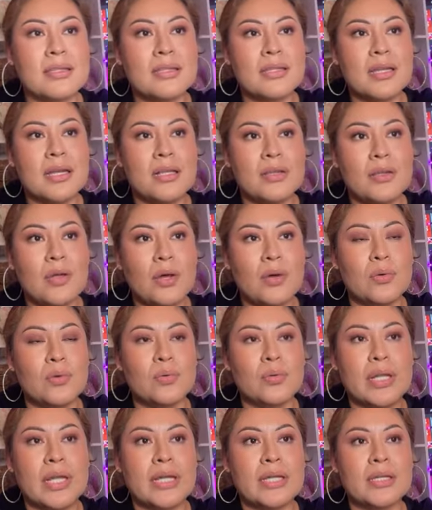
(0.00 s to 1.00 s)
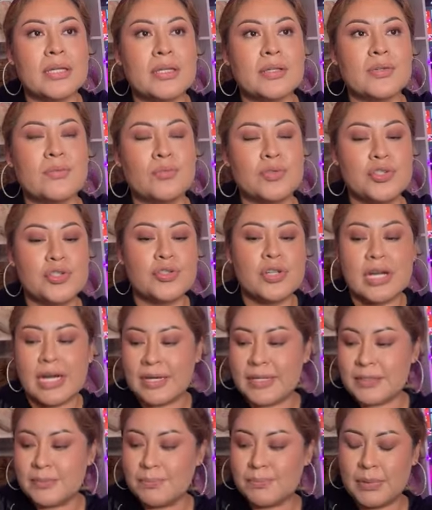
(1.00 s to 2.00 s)
Hello, like, would you
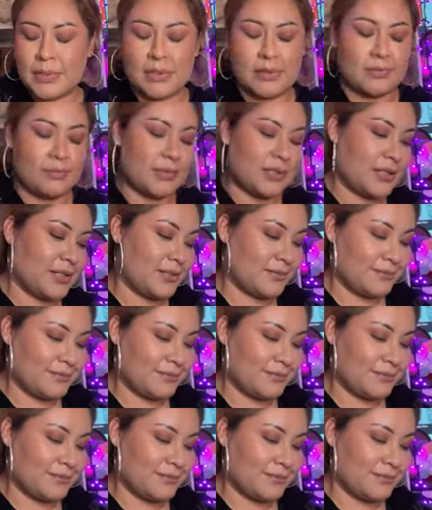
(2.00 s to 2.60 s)
guys, oh my God.